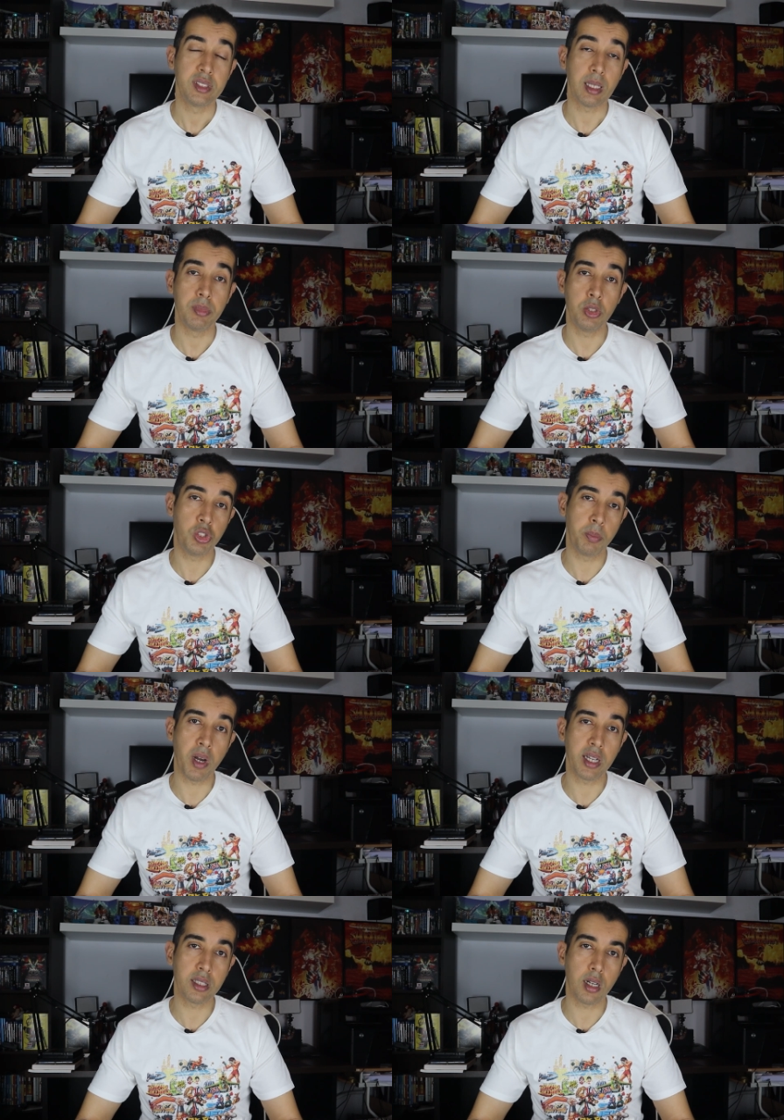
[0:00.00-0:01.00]
some Neo Geo
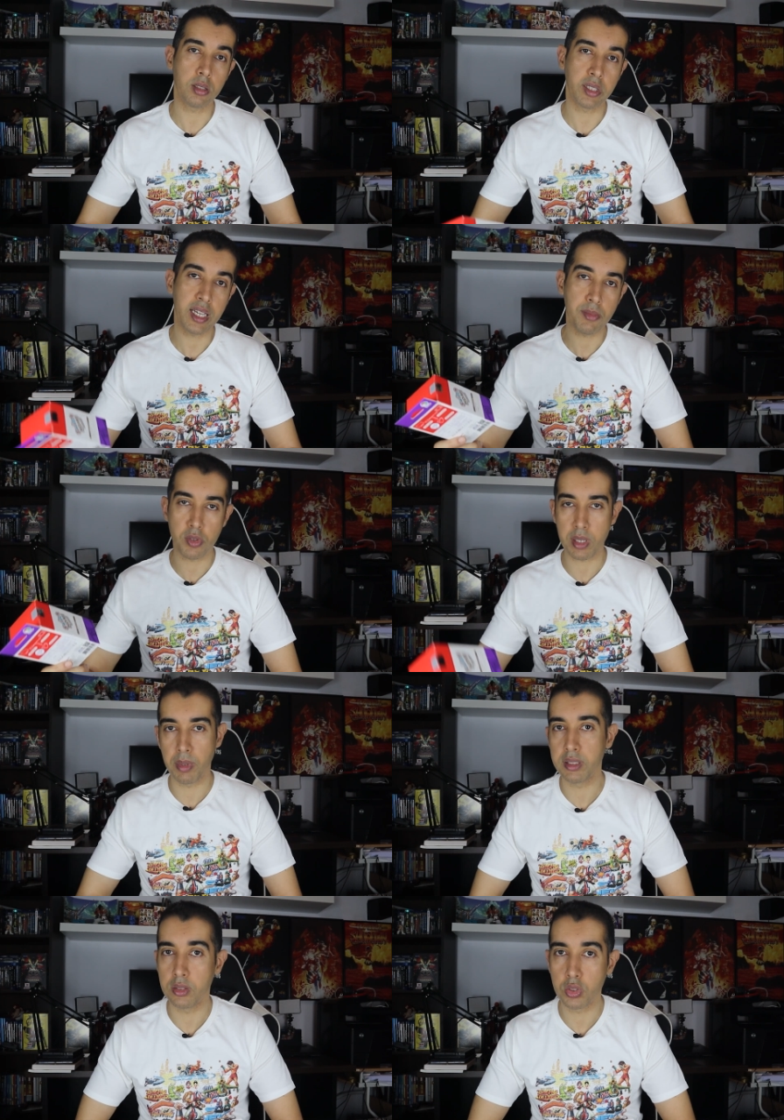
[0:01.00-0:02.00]
Pocket Color games or some
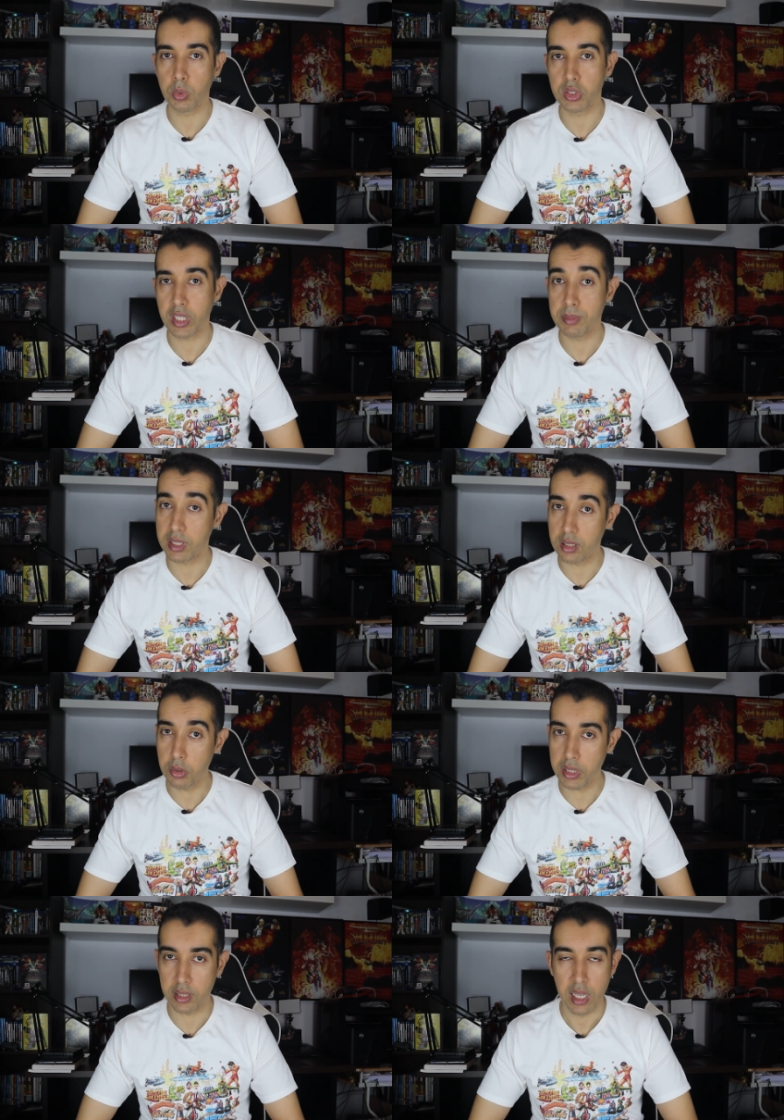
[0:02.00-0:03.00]
Nintendo Switch games,
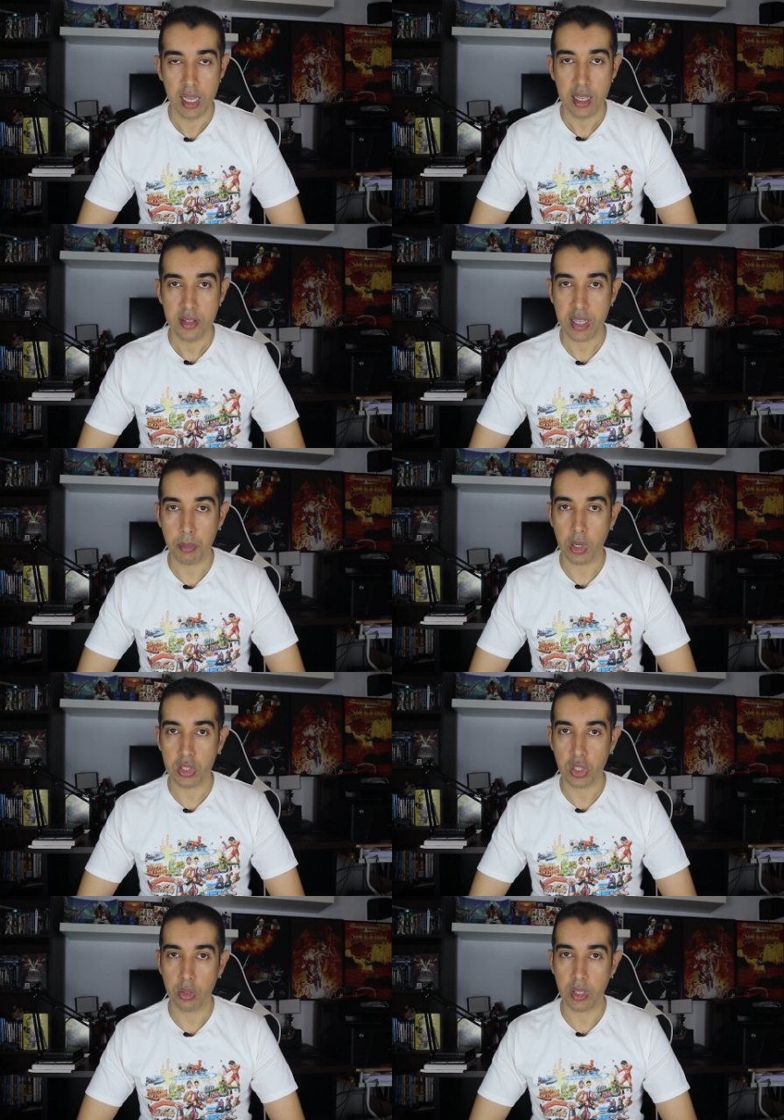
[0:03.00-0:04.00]
including Samurai
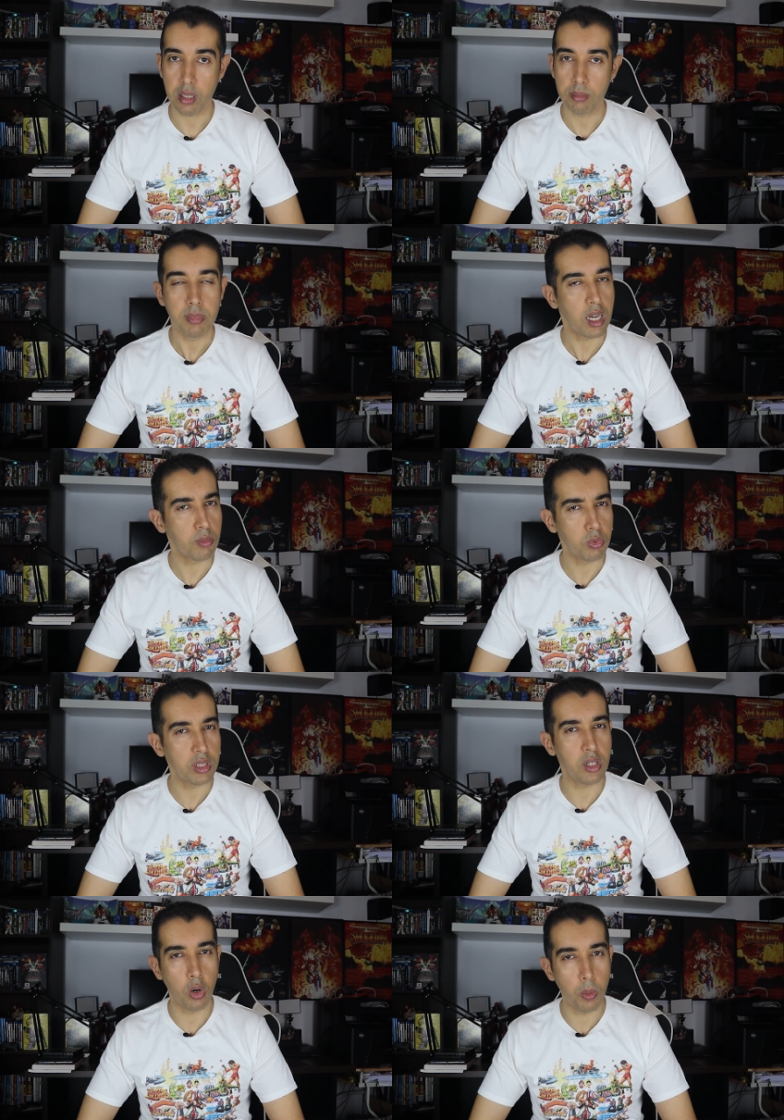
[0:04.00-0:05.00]
Shodown. Now I
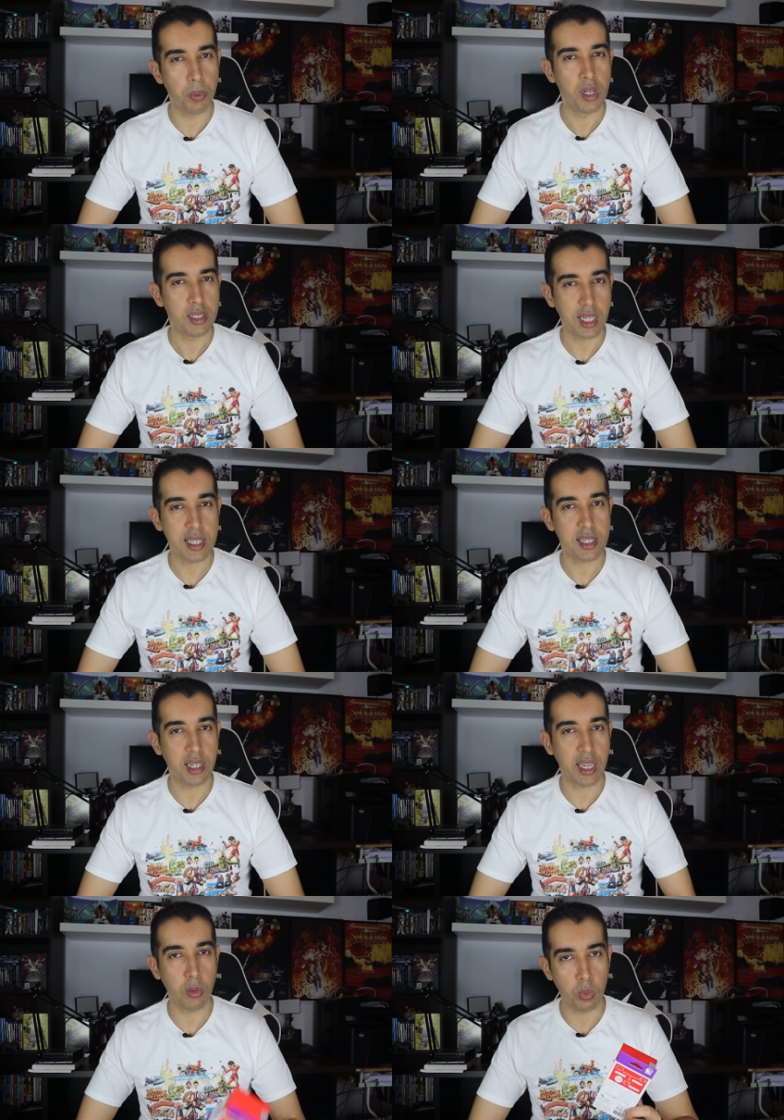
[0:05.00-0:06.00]
really hope that
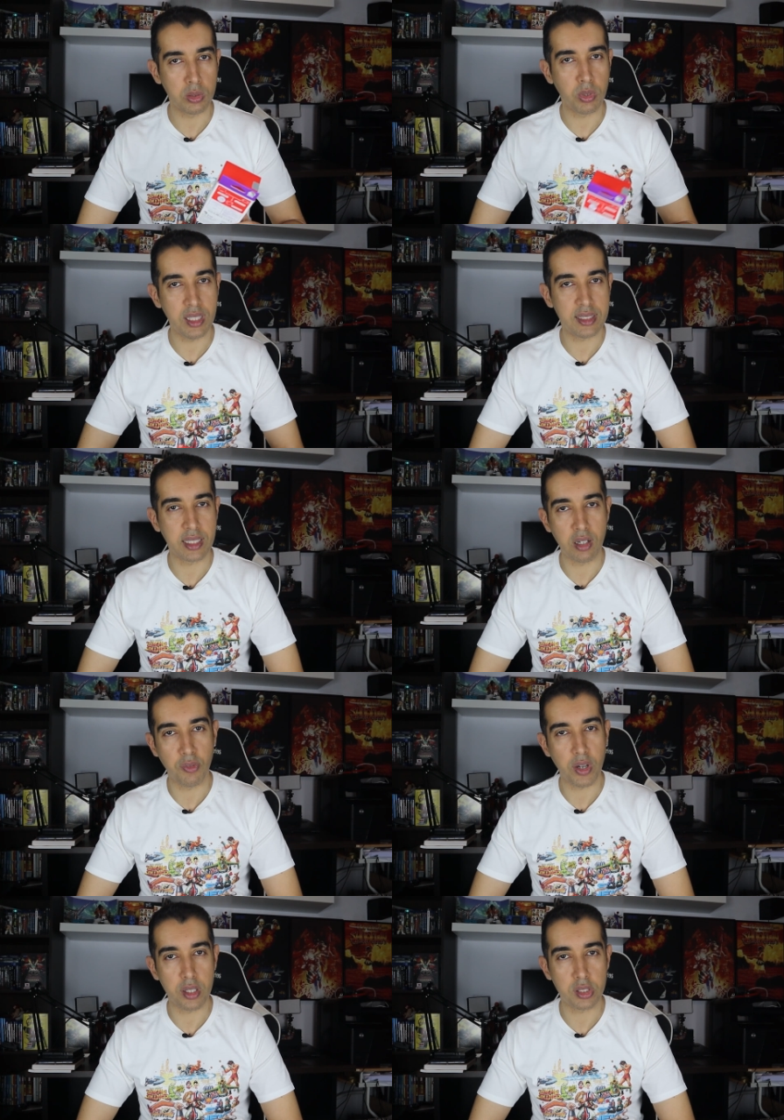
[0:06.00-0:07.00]
SNK will release the King
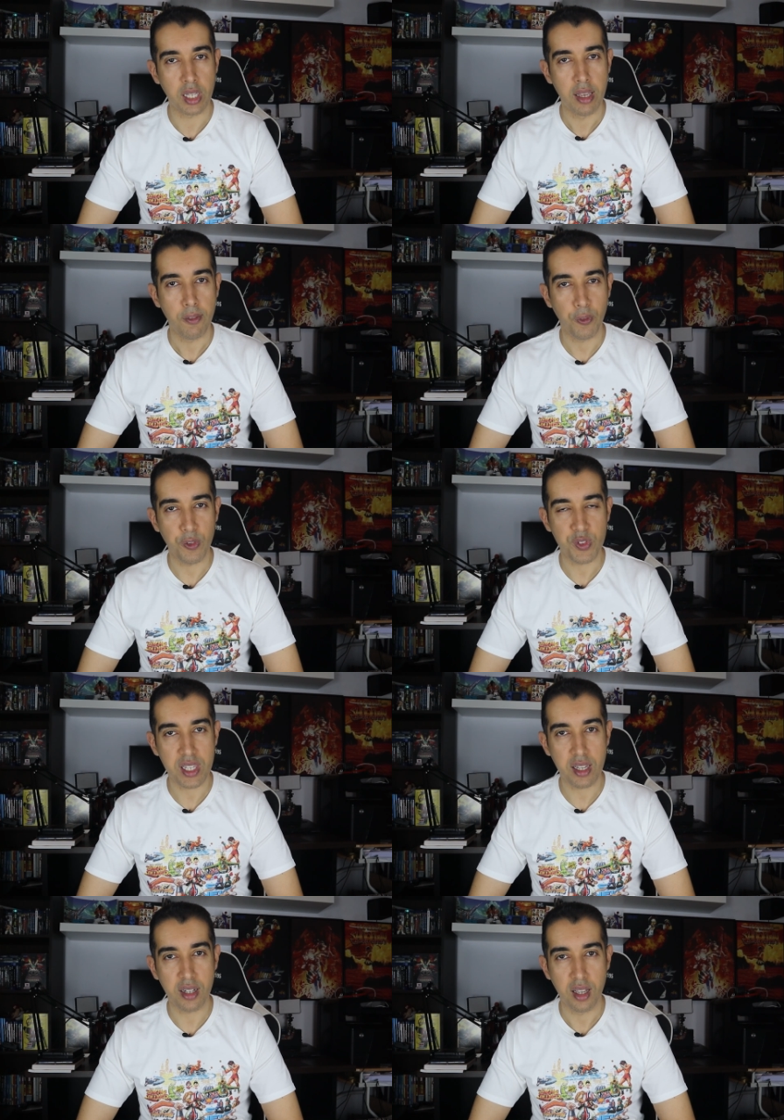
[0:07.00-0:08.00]
of Fighters
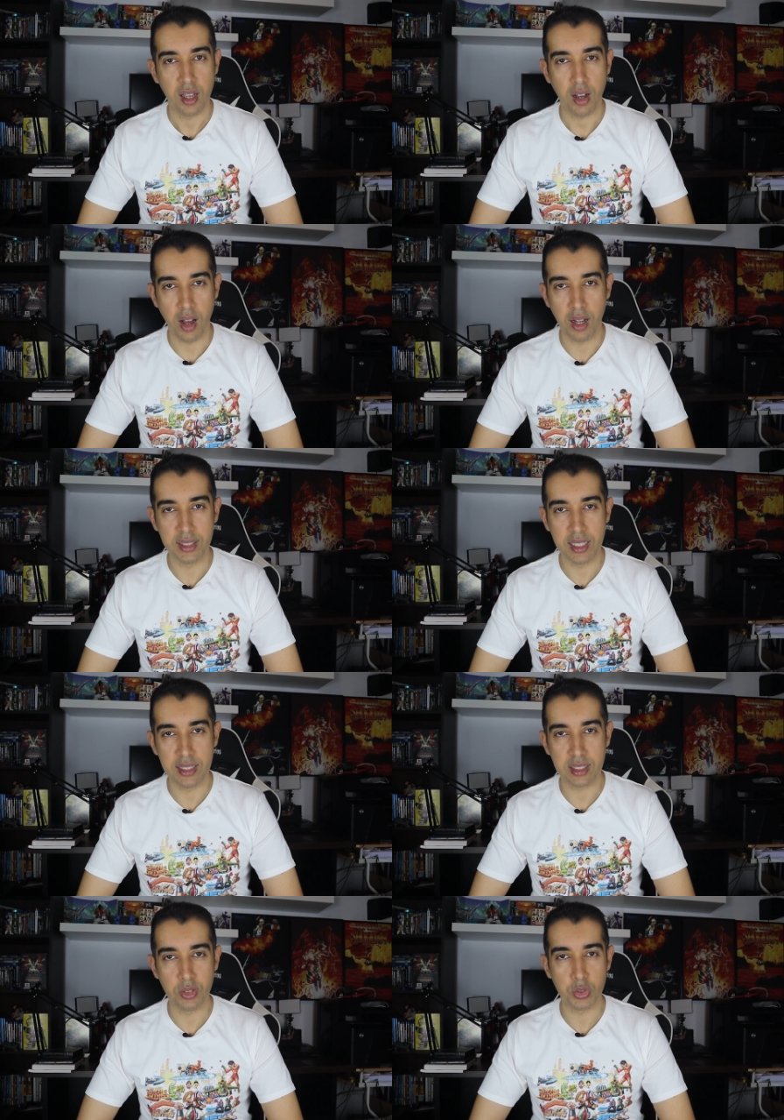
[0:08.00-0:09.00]
15 on the
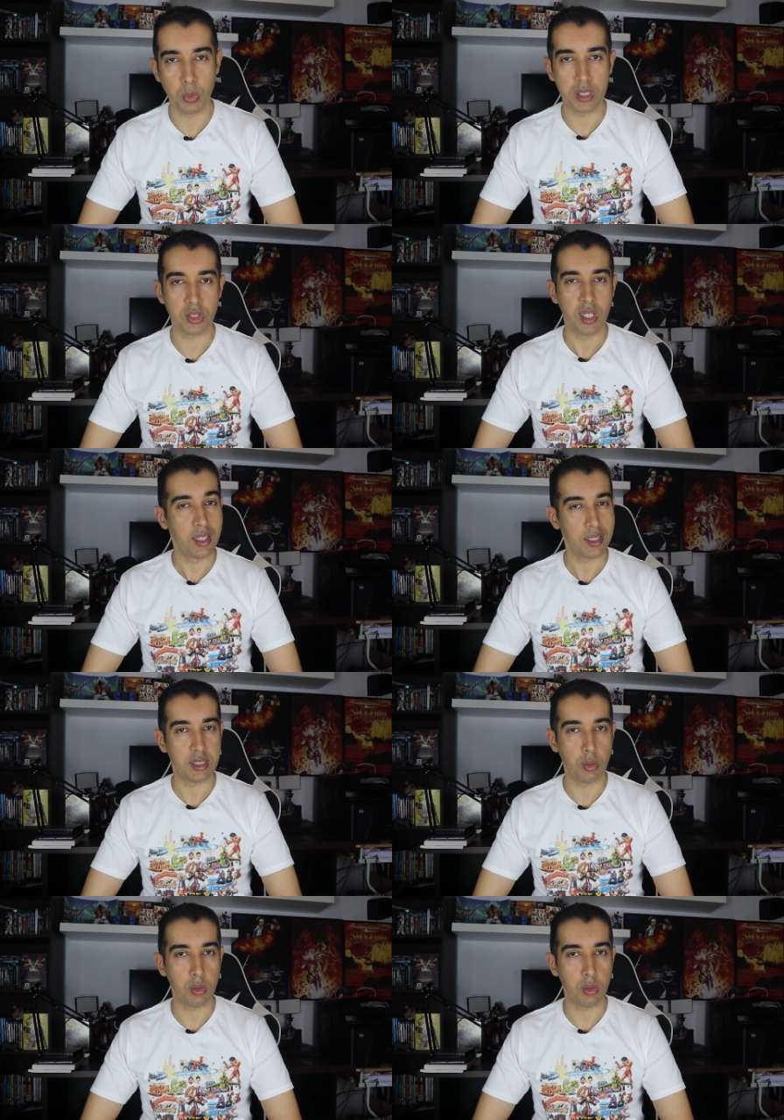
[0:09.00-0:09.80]
Nintendo Switch. Let's